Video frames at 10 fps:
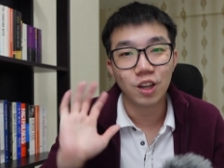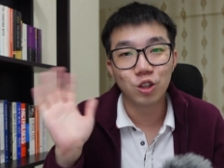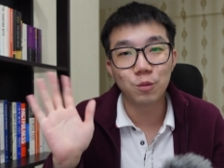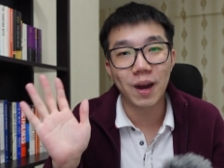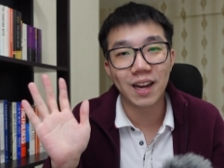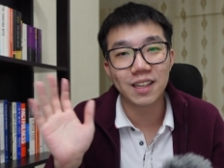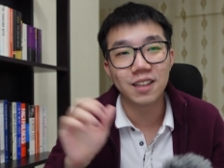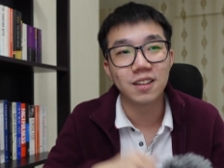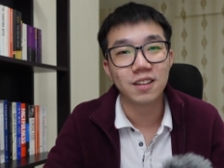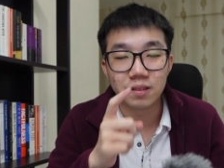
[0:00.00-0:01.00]
Goodbye.
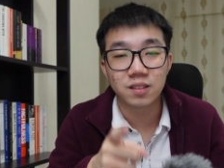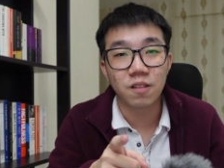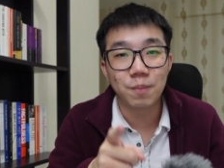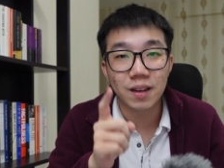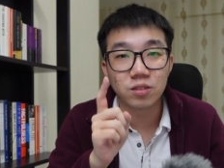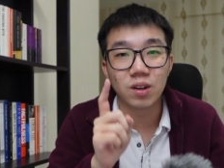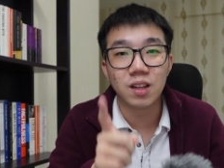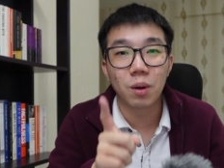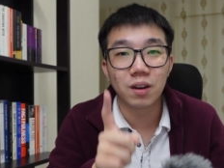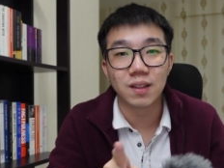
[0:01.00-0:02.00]
If SoftBank is
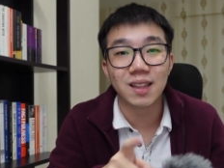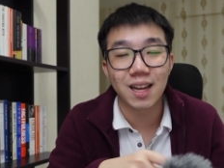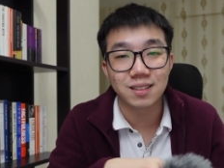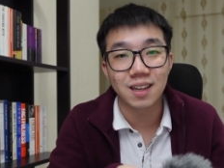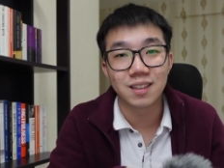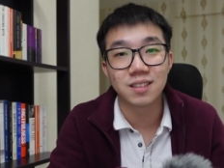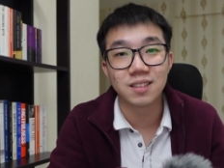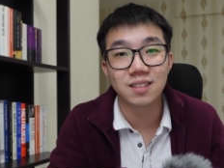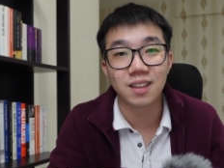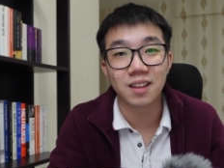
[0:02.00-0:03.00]
really one of the net sellers in
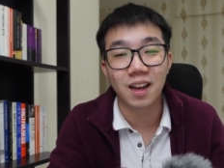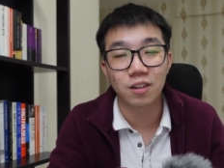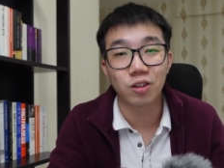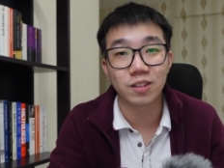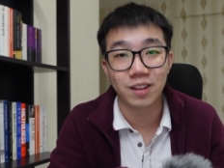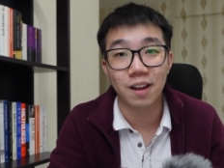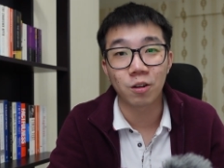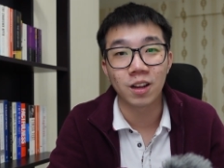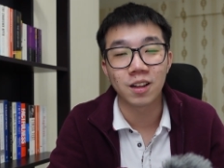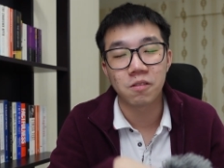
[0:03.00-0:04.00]
this entire tech
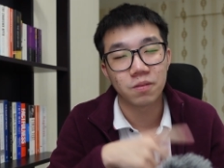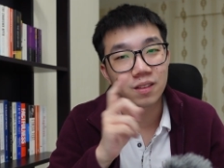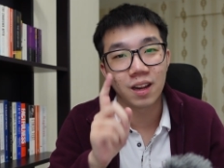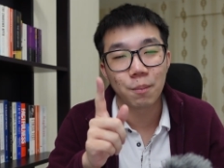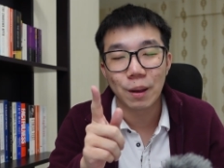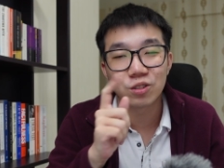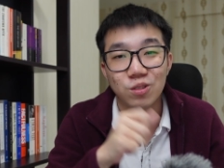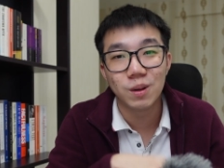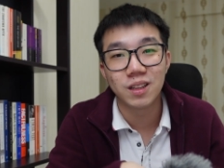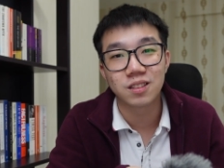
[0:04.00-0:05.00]
crackdown, then I'm
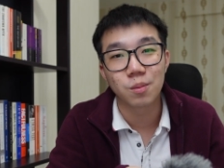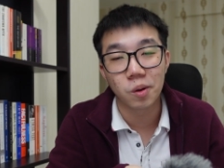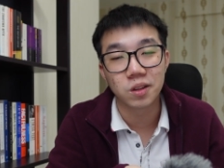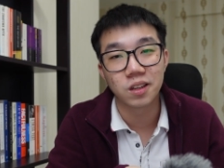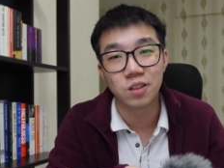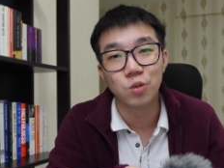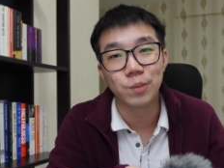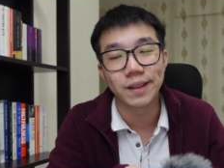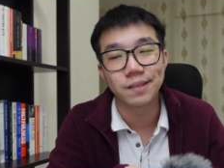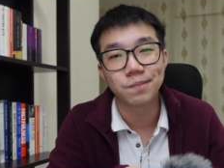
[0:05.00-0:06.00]
extremely disappointed in you,
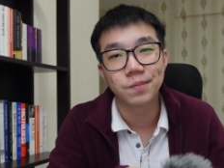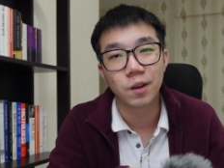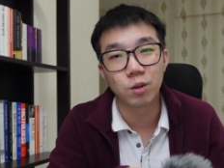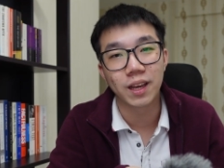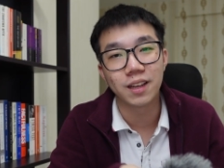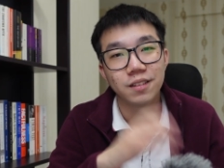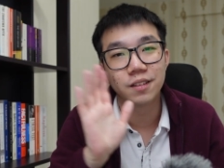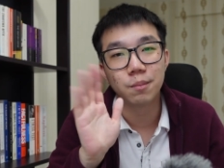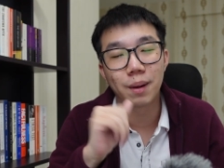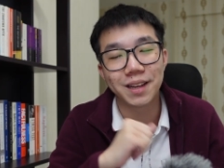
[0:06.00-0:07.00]
man. Okay,
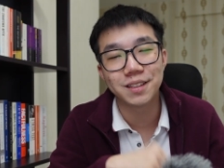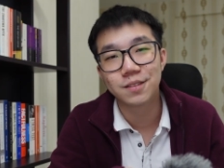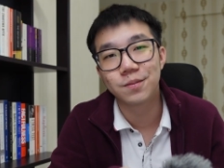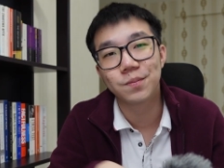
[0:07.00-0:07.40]
bye.